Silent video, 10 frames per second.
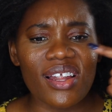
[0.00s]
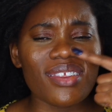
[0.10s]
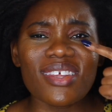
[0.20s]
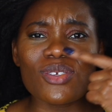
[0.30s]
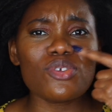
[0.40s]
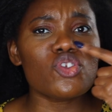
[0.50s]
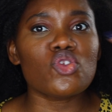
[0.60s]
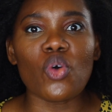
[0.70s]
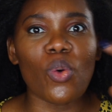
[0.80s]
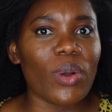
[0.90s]
this was
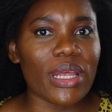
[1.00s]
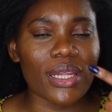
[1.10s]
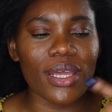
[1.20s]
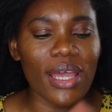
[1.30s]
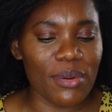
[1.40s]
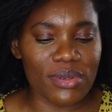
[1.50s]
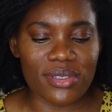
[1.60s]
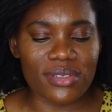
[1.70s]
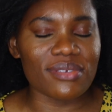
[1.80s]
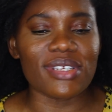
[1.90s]
so oily. I
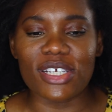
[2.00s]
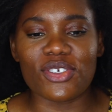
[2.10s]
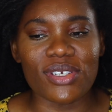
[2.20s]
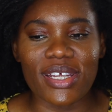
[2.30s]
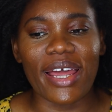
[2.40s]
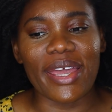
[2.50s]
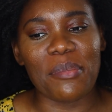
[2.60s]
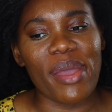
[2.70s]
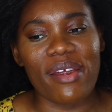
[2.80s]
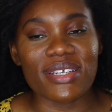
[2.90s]
was literally like
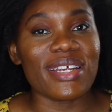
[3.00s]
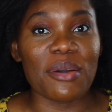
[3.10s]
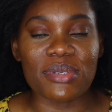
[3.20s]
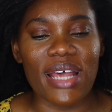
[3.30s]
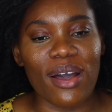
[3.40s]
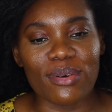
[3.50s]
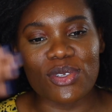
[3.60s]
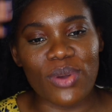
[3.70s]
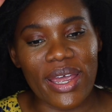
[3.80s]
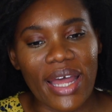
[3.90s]
embarrassed, and I was out,
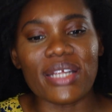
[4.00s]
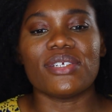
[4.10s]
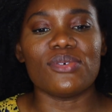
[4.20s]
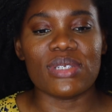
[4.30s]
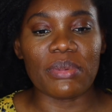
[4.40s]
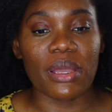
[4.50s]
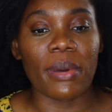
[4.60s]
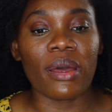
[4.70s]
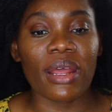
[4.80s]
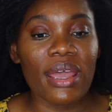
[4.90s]
so I had to do something
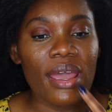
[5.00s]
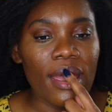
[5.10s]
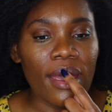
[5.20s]
about it.